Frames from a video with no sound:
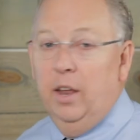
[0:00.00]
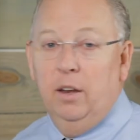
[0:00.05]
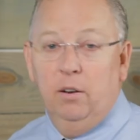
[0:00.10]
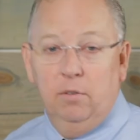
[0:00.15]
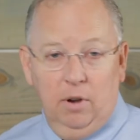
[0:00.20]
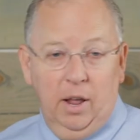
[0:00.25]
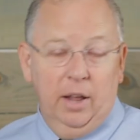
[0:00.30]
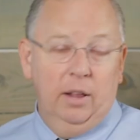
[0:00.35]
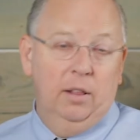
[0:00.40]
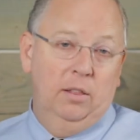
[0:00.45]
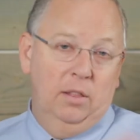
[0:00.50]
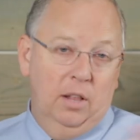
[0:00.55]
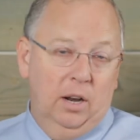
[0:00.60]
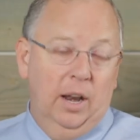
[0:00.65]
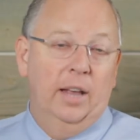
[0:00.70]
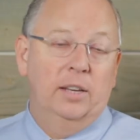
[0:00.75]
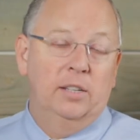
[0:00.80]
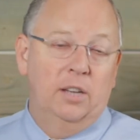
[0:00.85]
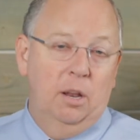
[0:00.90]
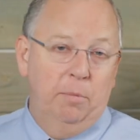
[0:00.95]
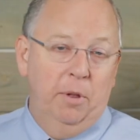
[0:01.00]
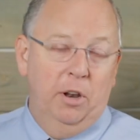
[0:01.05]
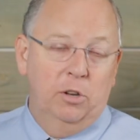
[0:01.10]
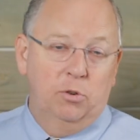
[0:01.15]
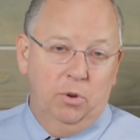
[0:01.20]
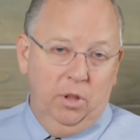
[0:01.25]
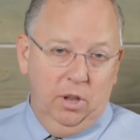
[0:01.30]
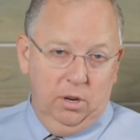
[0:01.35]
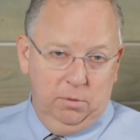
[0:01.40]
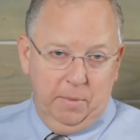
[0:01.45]
then I, the last 10
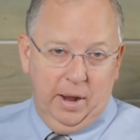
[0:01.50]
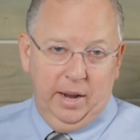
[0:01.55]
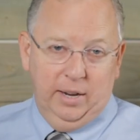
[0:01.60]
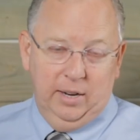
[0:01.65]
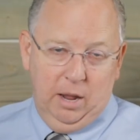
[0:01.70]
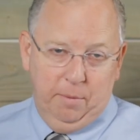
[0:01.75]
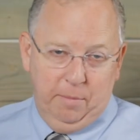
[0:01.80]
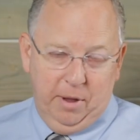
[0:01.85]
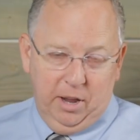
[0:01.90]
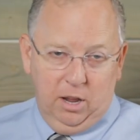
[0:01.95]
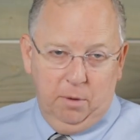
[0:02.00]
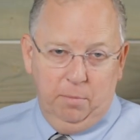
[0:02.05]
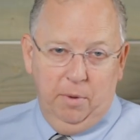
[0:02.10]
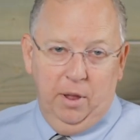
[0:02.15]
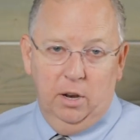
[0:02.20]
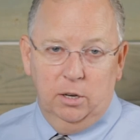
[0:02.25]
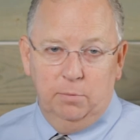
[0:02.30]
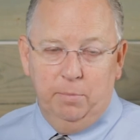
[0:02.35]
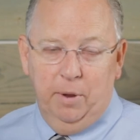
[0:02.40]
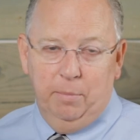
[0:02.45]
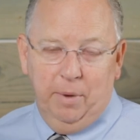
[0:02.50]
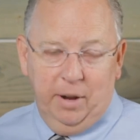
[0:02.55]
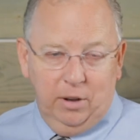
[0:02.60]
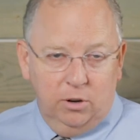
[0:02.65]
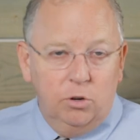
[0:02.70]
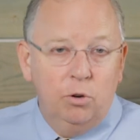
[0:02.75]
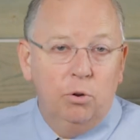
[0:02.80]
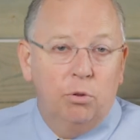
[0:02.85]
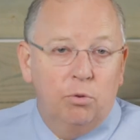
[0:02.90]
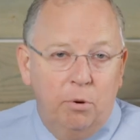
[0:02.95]
minutes really is my time. I come in and spend my
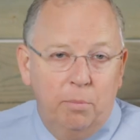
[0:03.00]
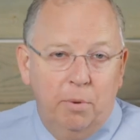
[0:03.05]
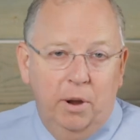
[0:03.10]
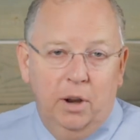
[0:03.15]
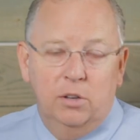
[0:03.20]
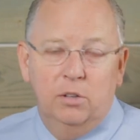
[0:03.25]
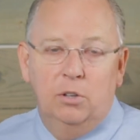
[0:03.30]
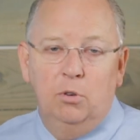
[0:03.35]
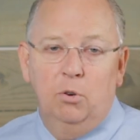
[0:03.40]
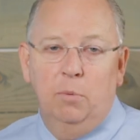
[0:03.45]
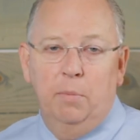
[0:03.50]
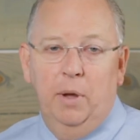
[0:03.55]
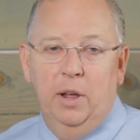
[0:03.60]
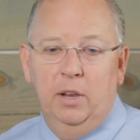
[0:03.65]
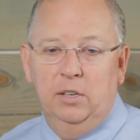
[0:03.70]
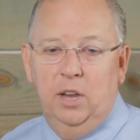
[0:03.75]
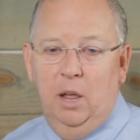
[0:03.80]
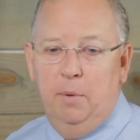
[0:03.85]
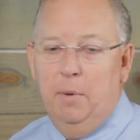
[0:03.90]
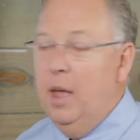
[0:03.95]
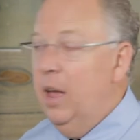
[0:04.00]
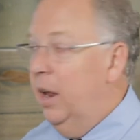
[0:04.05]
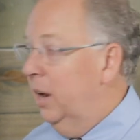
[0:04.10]
two, three minutes doing my exam.